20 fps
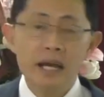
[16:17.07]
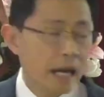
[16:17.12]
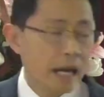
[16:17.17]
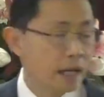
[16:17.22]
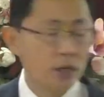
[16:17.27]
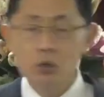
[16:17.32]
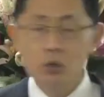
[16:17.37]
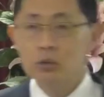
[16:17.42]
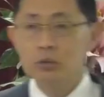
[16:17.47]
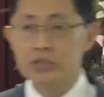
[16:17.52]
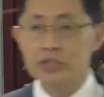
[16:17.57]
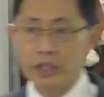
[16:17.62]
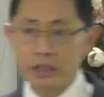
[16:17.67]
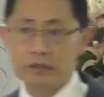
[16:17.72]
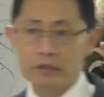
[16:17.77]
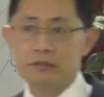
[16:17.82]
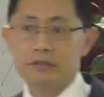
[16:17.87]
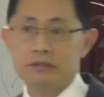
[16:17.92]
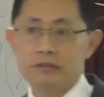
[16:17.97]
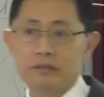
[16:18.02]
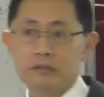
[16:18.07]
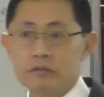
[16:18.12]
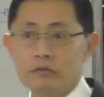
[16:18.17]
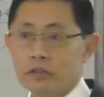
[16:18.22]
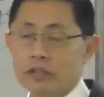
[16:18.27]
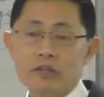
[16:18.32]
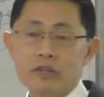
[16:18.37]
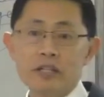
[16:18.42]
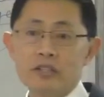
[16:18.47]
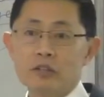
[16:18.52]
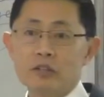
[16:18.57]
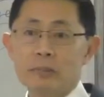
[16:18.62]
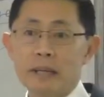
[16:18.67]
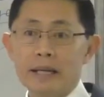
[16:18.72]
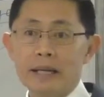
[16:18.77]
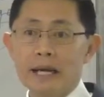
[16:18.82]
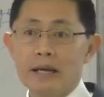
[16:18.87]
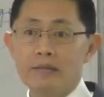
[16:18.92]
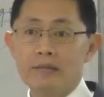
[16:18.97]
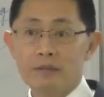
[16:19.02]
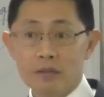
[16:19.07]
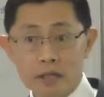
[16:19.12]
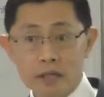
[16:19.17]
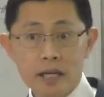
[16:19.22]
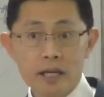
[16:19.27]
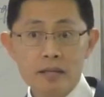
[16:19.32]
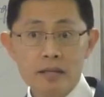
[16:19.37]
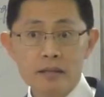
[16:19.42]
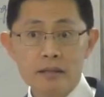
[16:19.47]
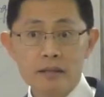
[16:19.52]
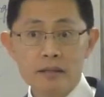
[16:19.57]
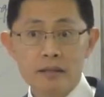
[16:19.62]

I go to jail for the rest of my life, okay?